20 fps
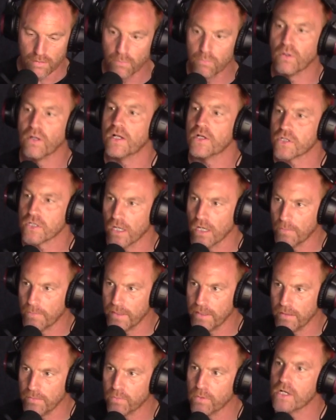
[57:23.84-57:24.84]
British
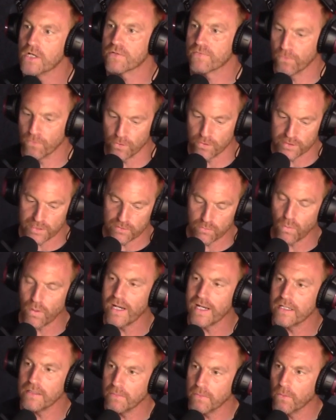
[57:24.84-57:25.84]
Army, British forces,
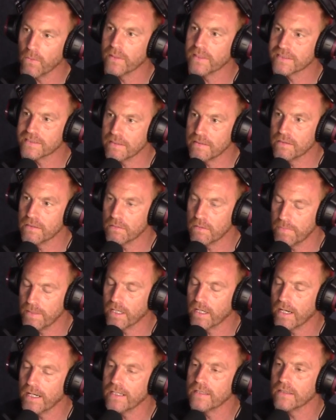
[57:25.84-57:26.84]
why do we always seem to be
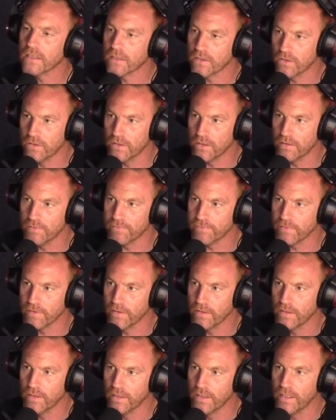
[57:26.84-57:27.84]
behind the curve
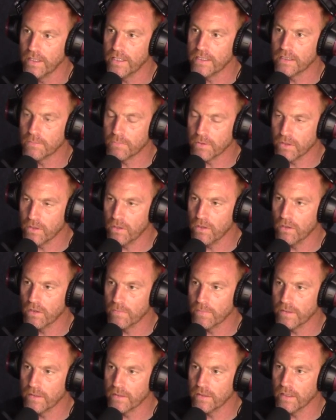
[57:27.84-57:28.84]
in the
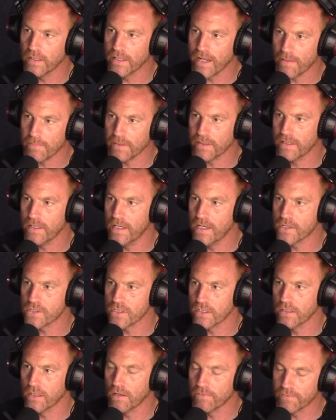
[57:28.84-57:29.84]
procurement and
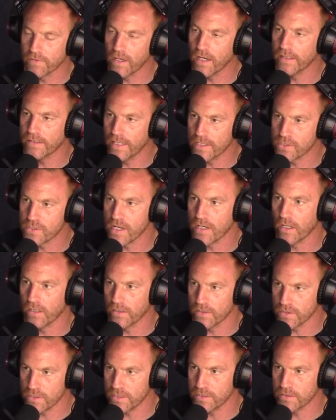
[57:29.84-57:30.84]
application of cutting edge
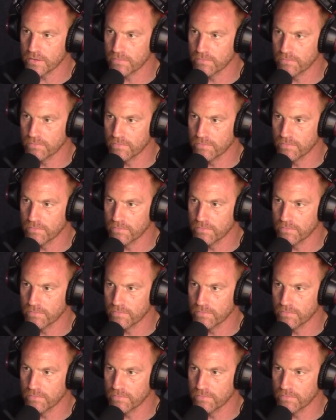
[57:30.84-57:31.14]
technologies?